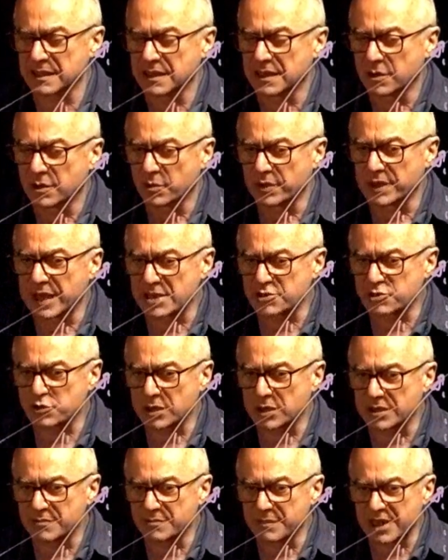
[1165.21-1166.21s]
We
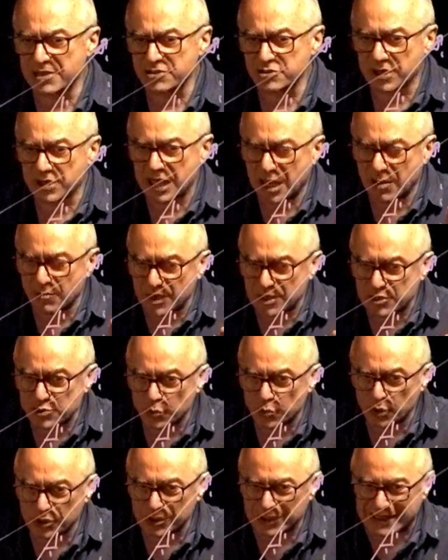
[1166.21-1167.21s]
actually measure how much
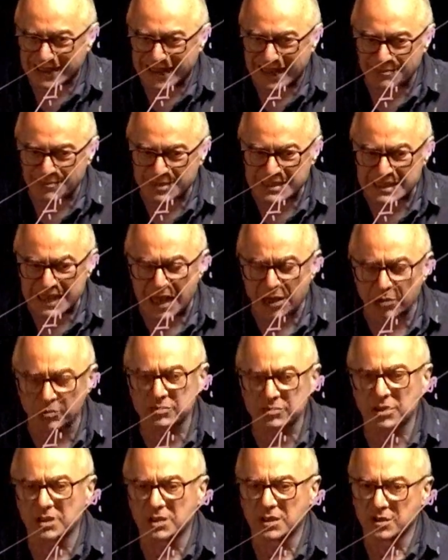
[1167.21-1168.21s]
water comes
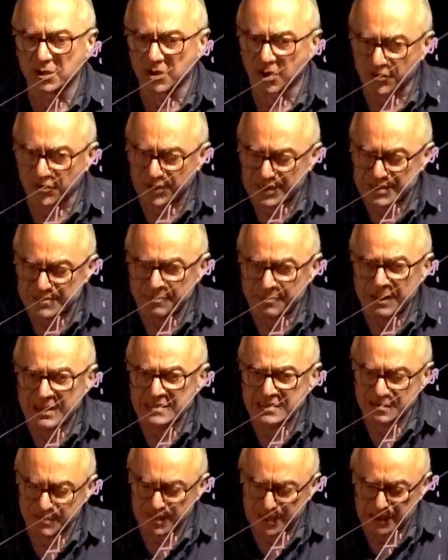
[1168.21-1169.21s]
out of the
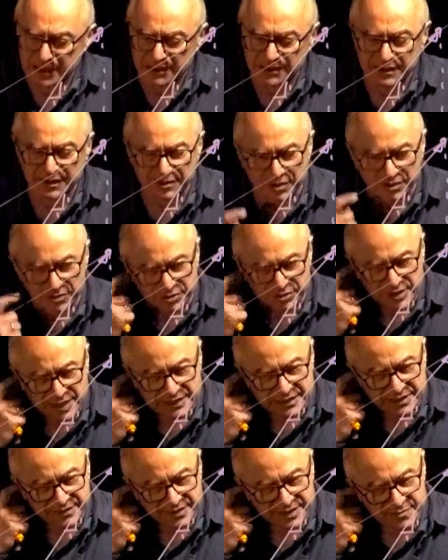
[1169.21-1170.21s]
specimen in this
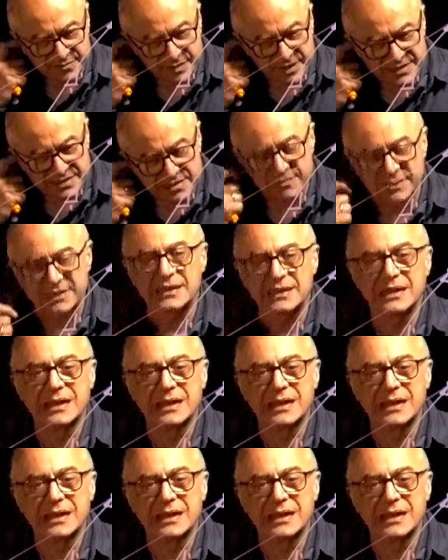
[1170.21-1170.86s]
contractive specimen,